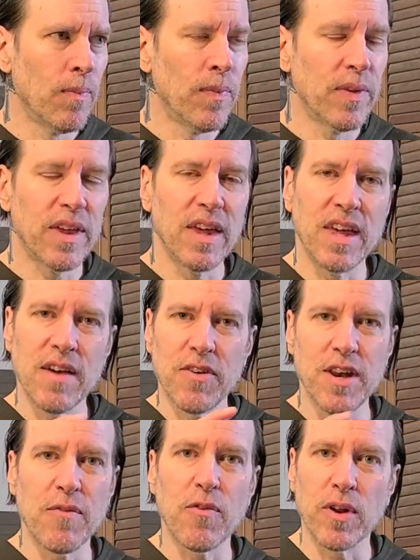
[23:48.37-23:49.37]
can give a
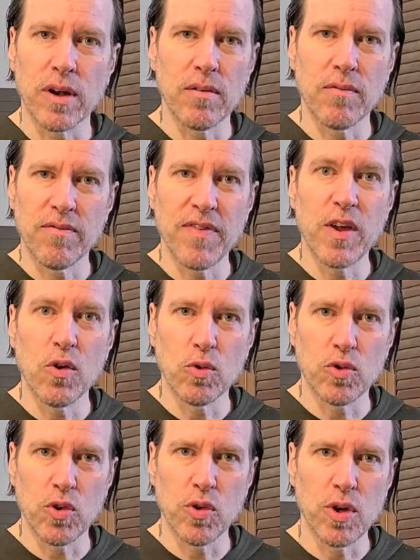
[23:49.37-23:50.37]
different feel
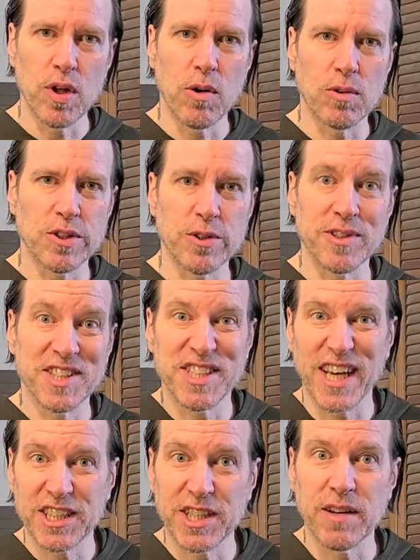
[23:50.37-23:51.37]
to, you know, a certain
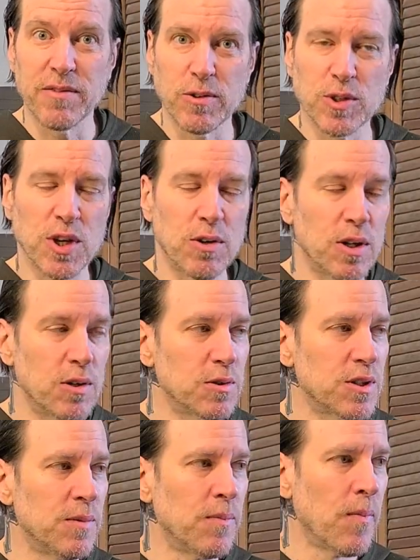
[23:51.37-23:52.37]
section of your
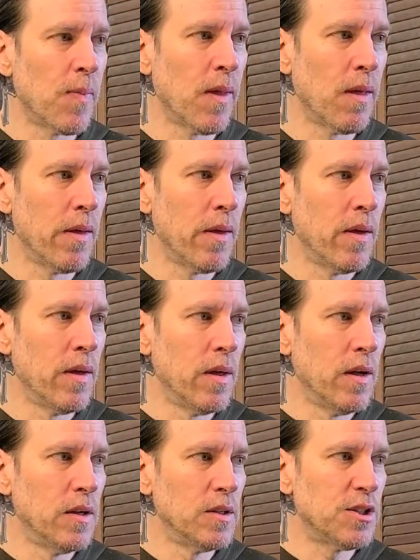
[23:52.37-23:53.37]
solos.
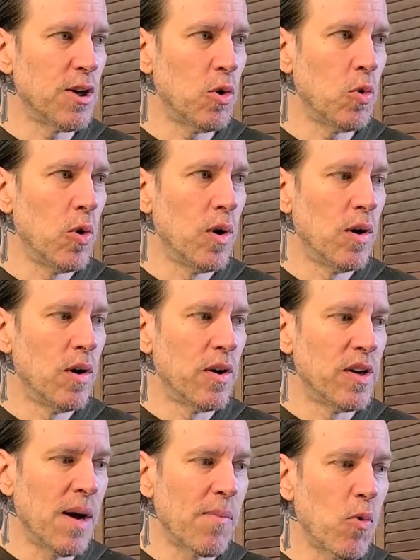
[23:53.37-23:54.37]
So
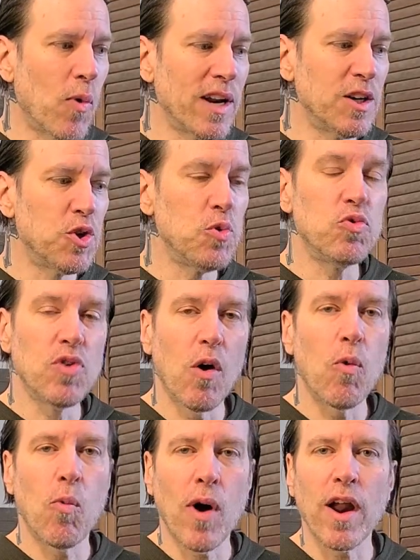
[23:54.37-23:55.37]
number one is you
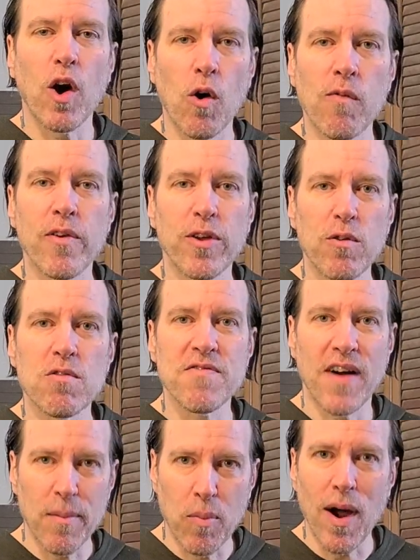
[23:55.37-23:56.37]
don't want to overuse
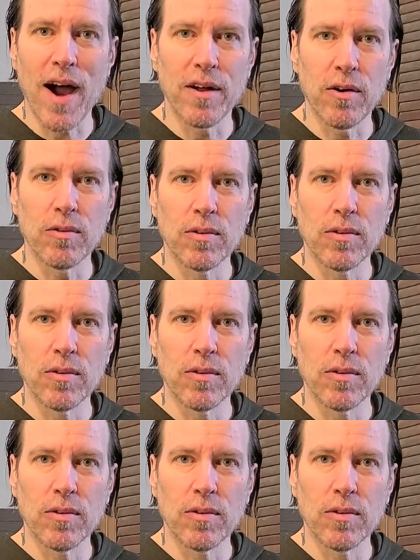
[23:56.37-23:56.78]
vibrato.